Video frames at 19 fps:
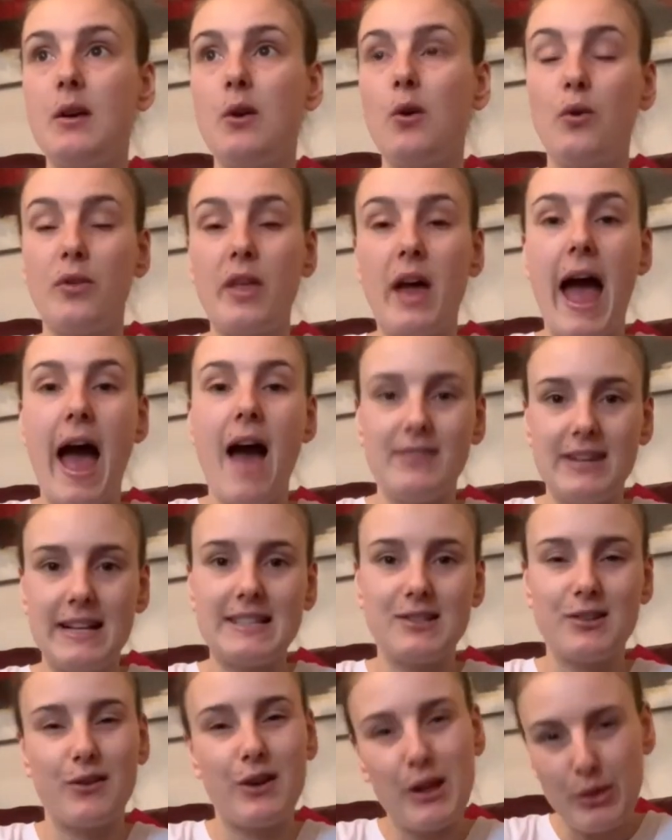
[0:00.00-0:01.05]
or that I hadn't
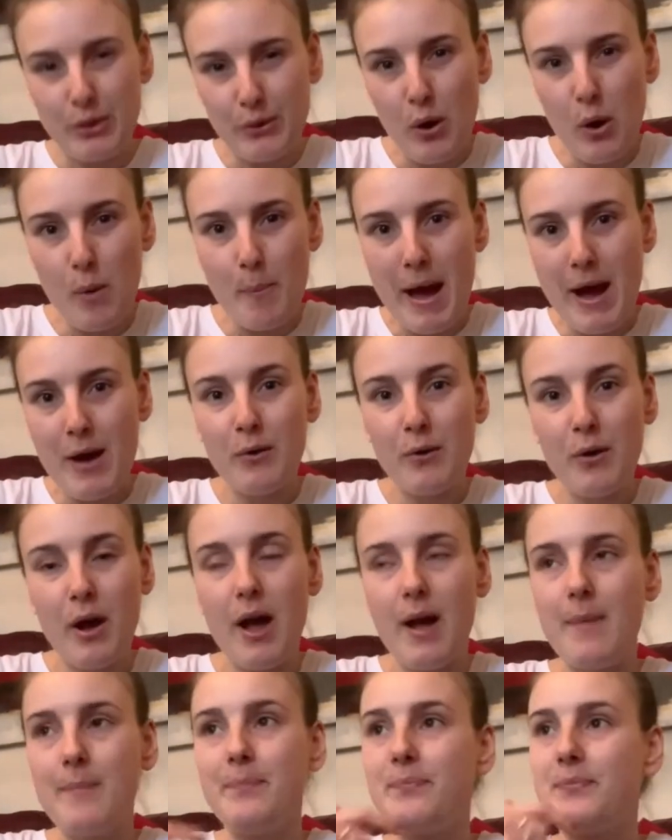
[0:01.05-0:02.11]
necessarily thought about
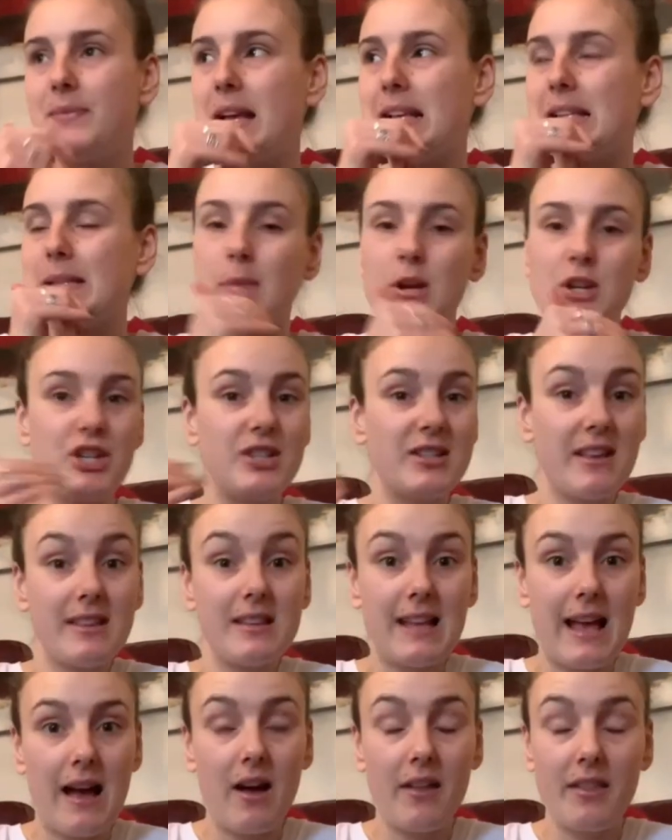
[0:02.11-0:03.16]
um, as much as
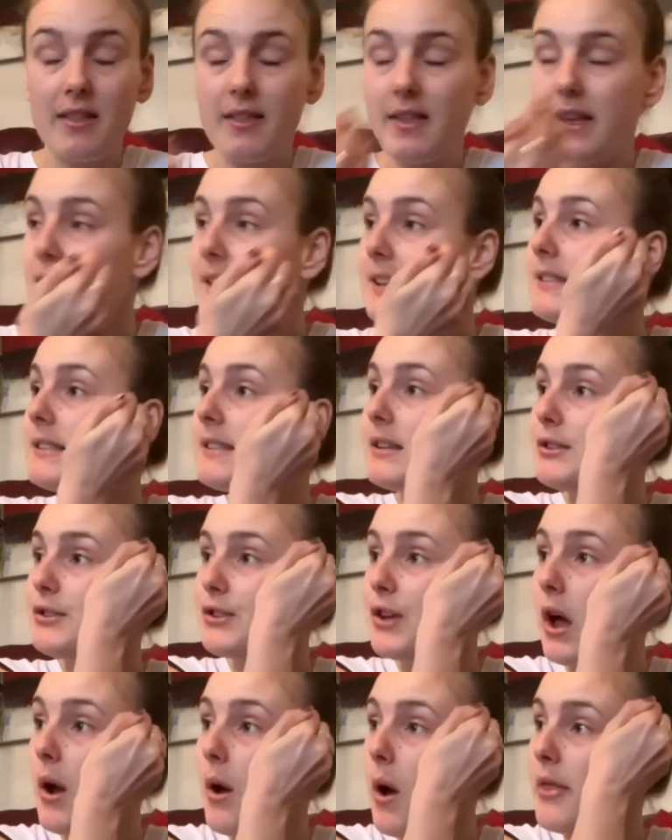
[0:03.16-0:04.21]
other other things.
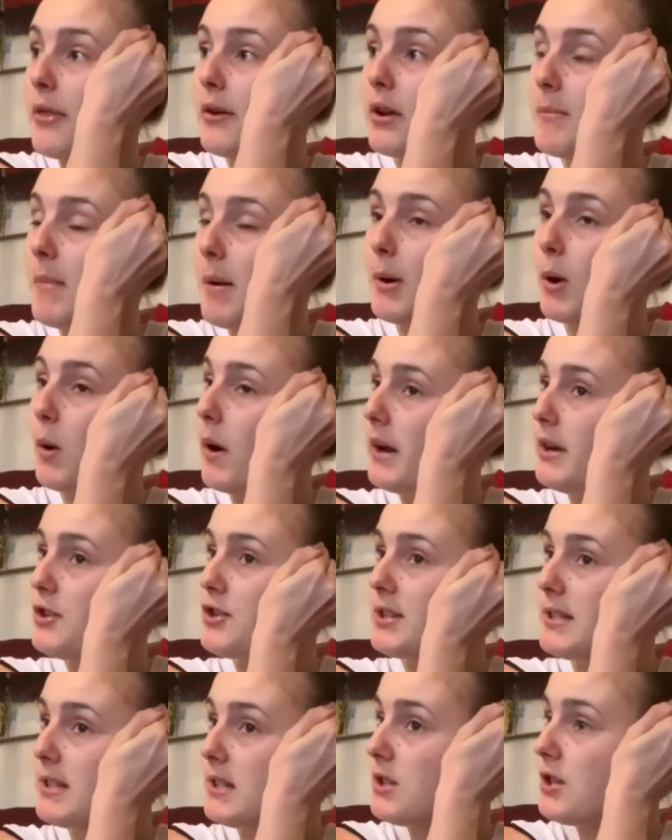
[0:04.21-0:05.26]
So I thought it might be quite
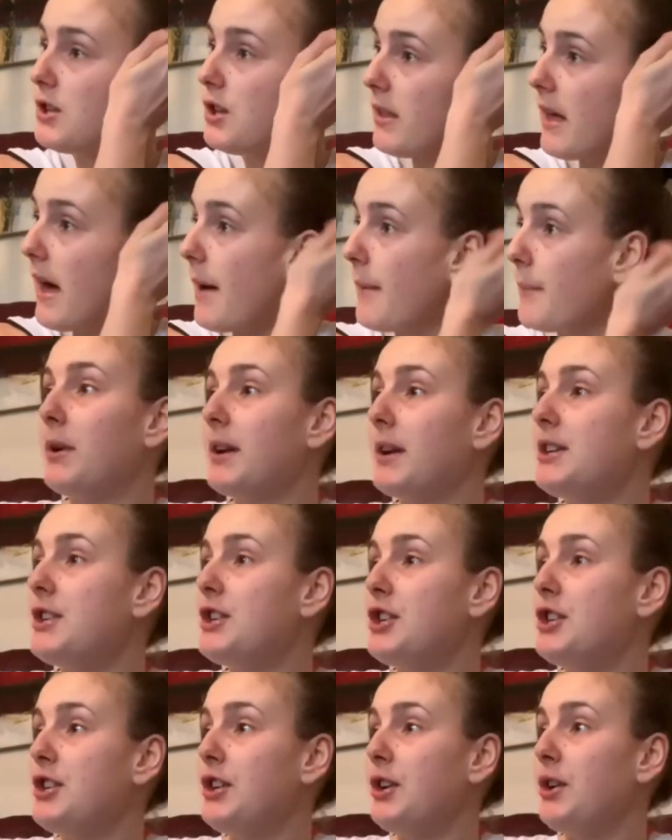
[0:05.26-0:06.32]
interesting to do that. I wanted
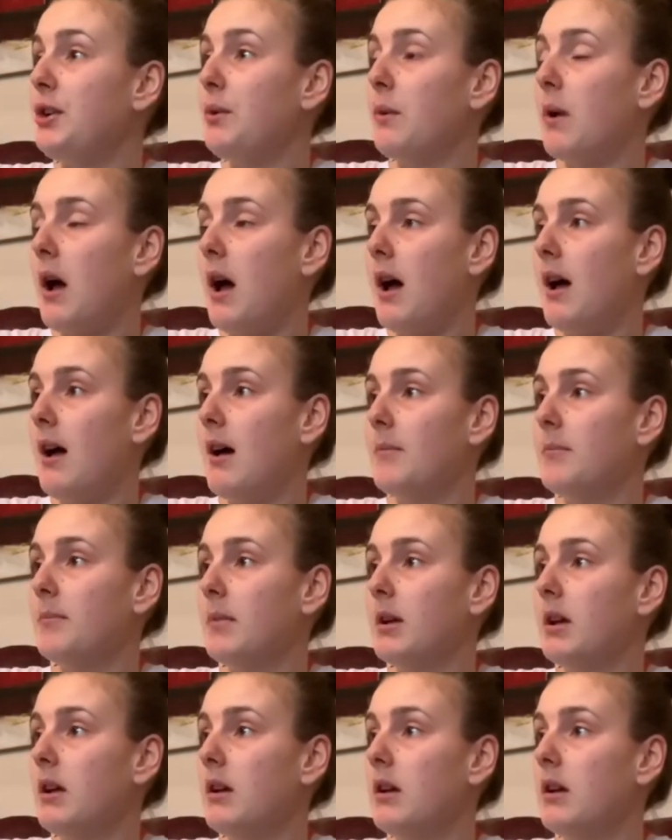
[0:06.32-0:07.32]
to do um,